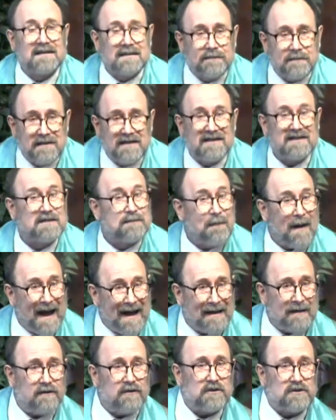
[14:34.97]

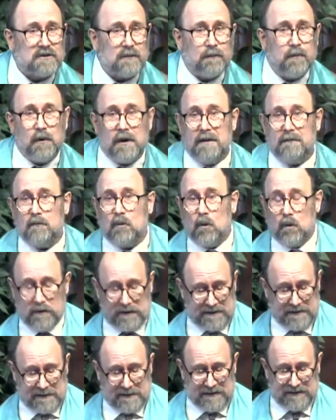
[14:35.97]
Despite the Supreme
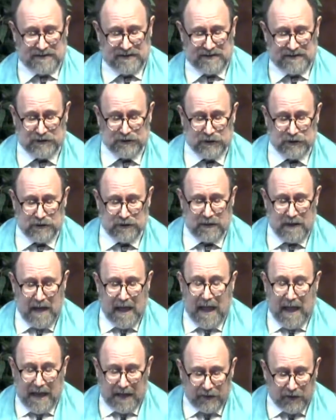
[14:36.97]
Court's decision,
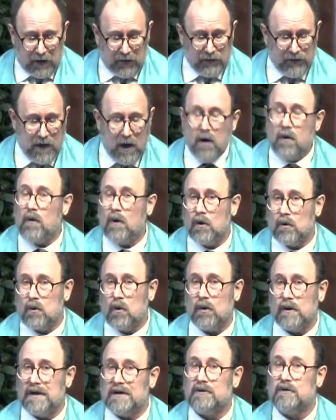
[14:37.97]
and although,
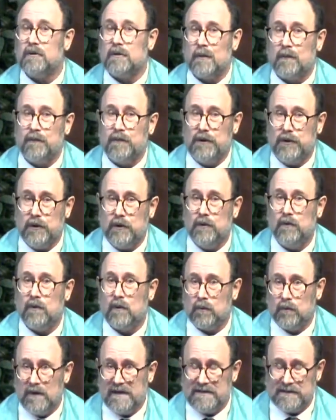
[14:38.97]
according to the Pew
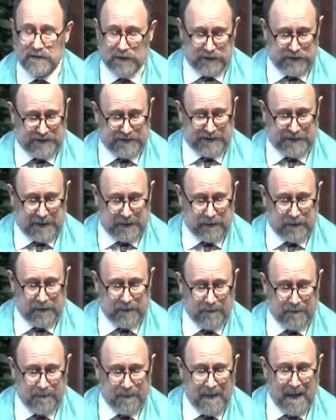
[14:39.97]
Research Center,
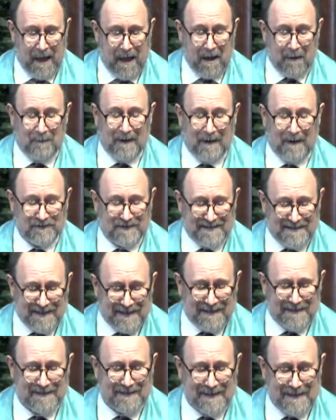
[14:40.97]
about
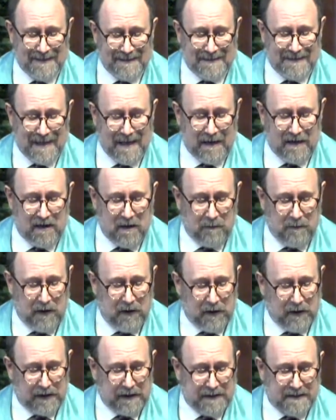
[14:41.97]
6 in 10
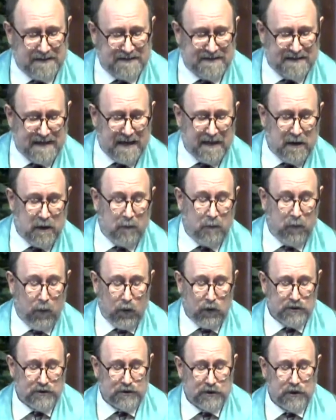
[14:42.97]
Americans say
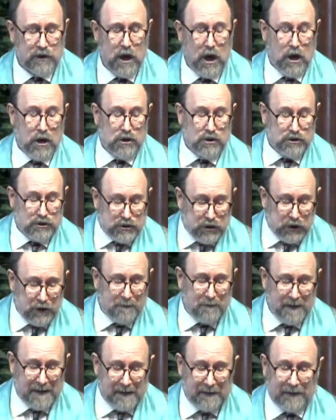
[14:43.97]
abortion should
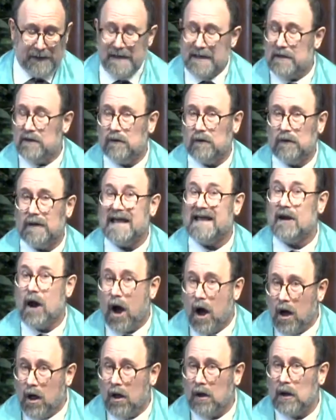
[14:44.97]
be legal in
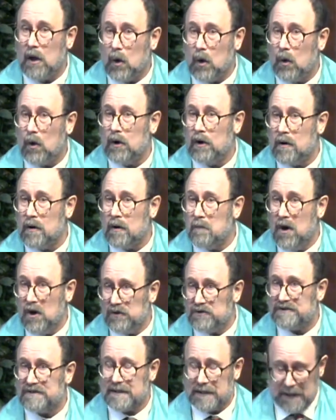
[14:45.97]
all or
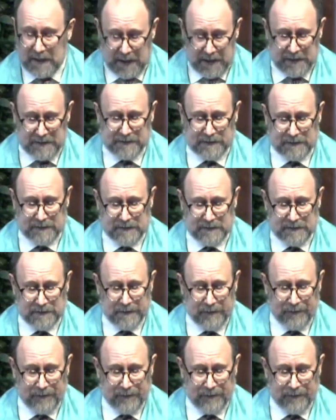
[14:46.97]
most cases,